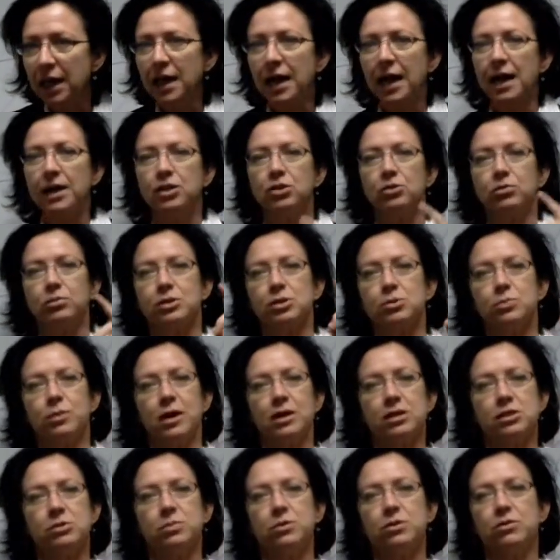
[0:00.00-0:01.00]
and you're
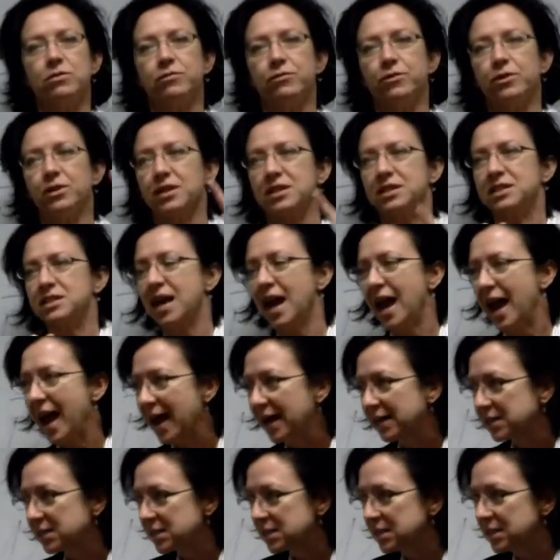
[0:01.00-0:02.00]
responsible for the
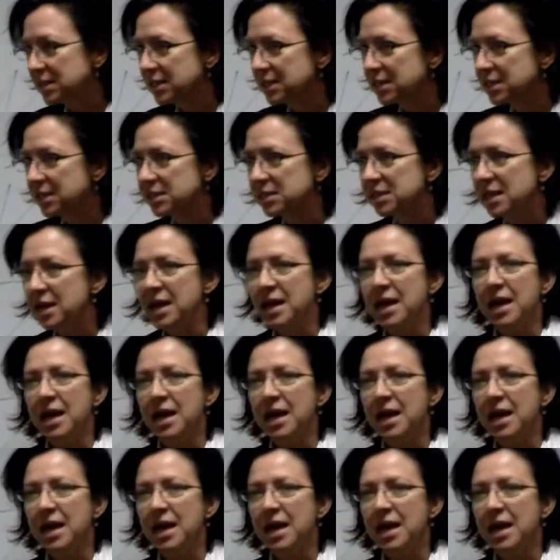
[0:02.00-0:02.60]
taxes,